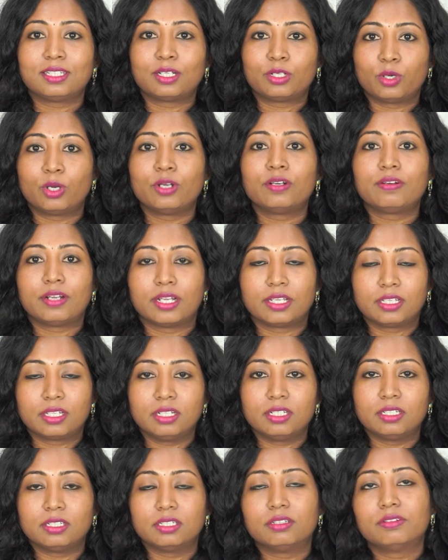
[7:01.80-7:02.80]
are not
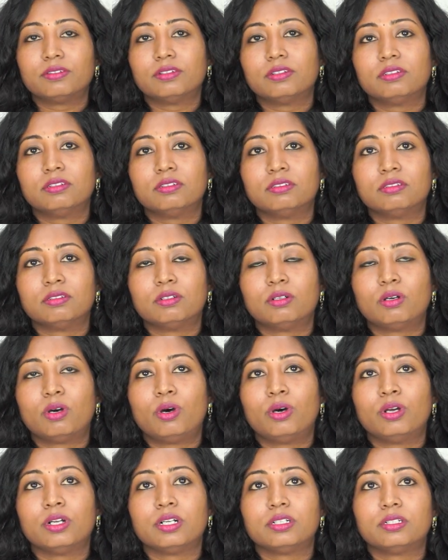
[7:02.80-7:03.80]
regular,
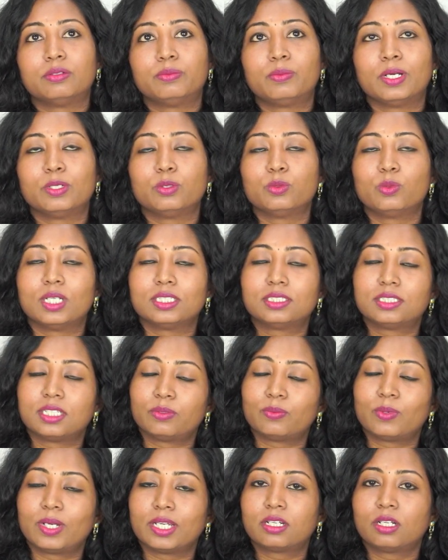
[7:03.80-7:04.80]
or one who has
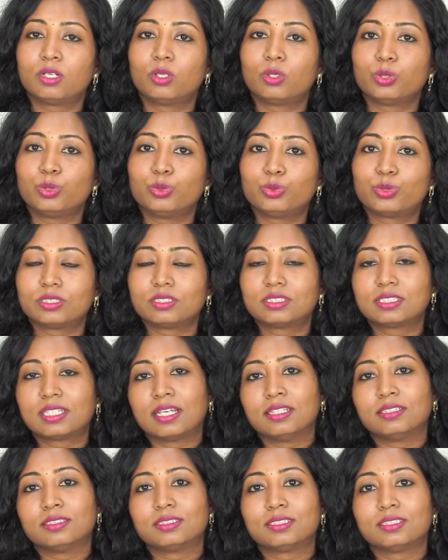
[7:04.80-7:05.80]
cervical or uterus
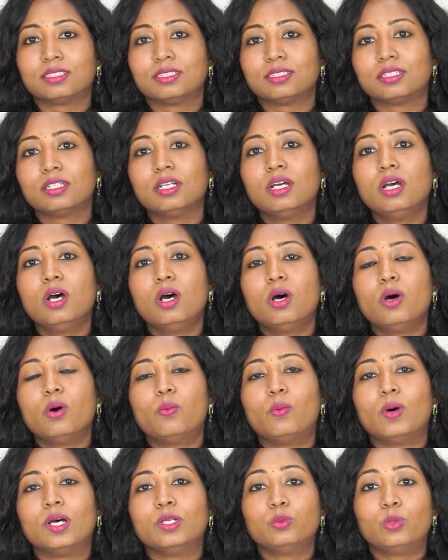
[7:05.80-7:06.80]
cancer,
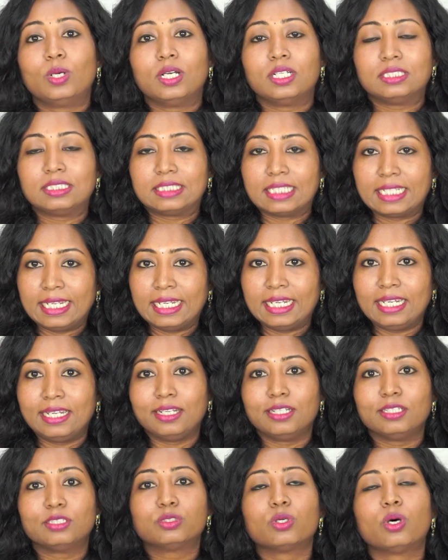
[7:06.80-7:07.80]
one who has
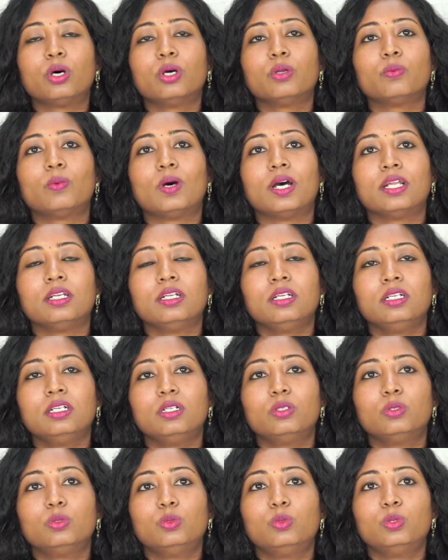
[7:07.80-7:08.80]
AIDS, or
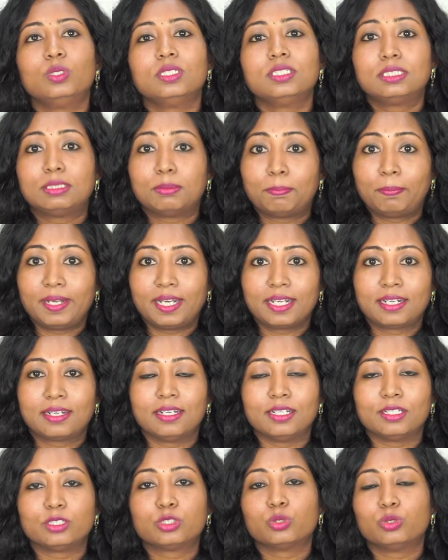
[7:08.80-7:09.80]
one who is
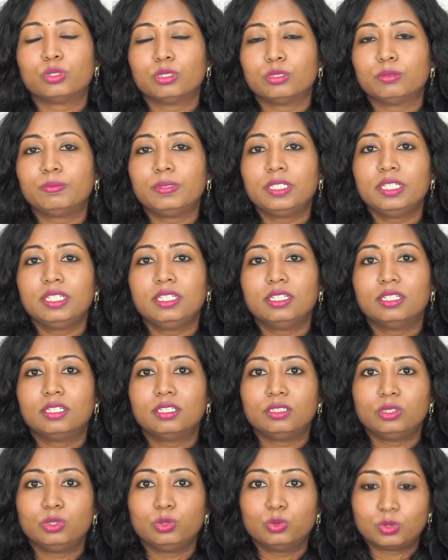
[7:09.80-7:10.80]
pregnant shouldn't be
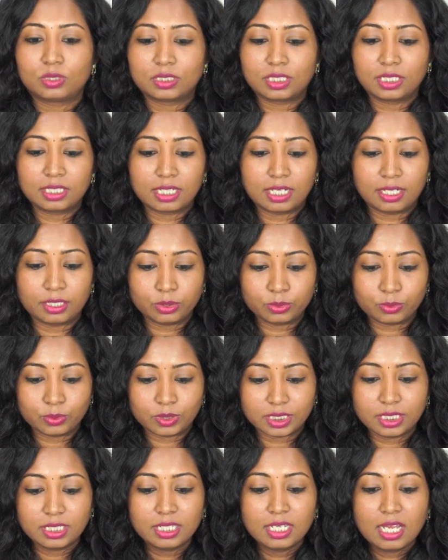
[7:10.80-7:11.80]
using
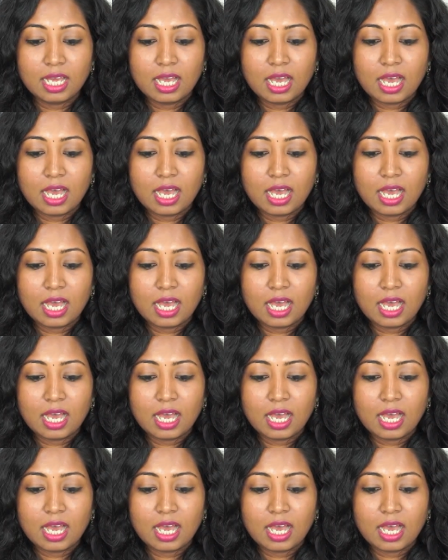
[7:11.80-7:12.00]
IUD.